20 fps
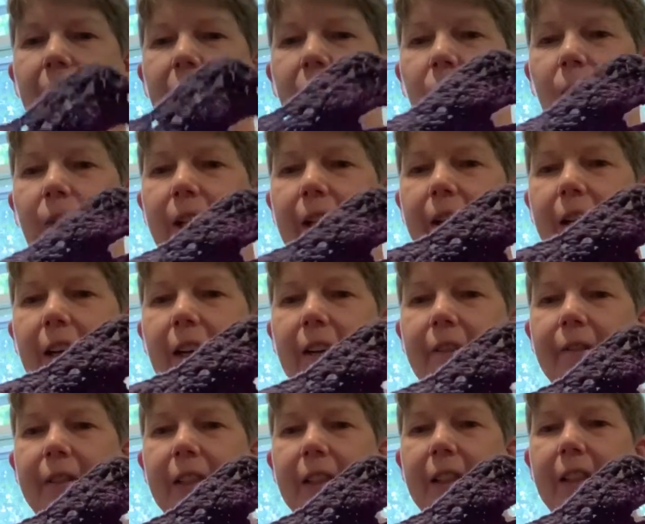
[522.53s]
quite
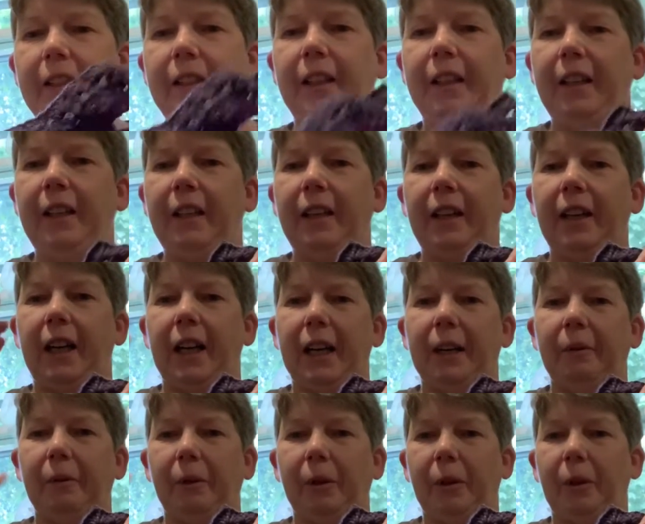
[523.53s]
often. Hi
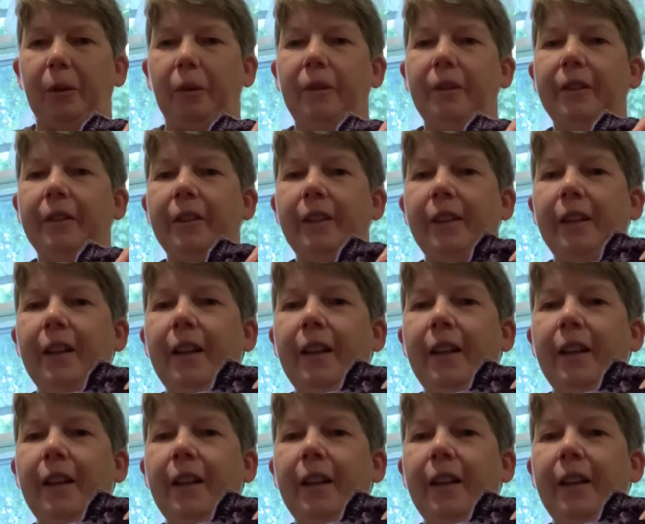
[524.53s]
Rose.